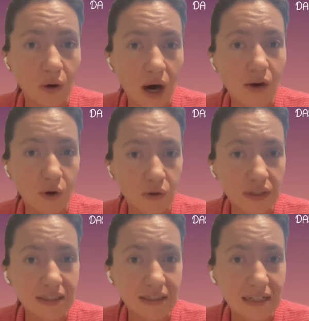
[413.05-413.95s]
who are
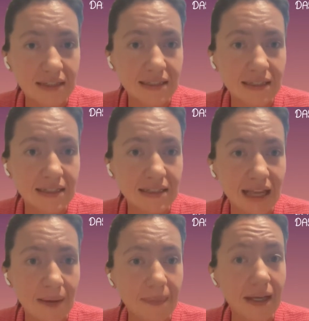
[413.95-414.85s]
already in ICT and
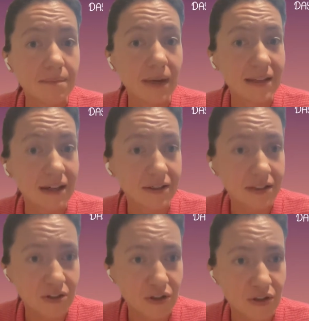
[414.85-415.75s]
STEM, and by their
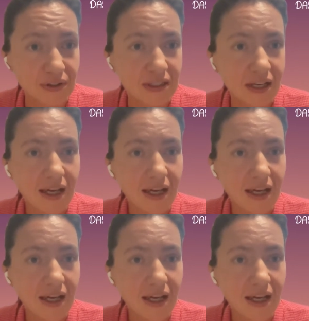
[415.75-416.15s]
teachers.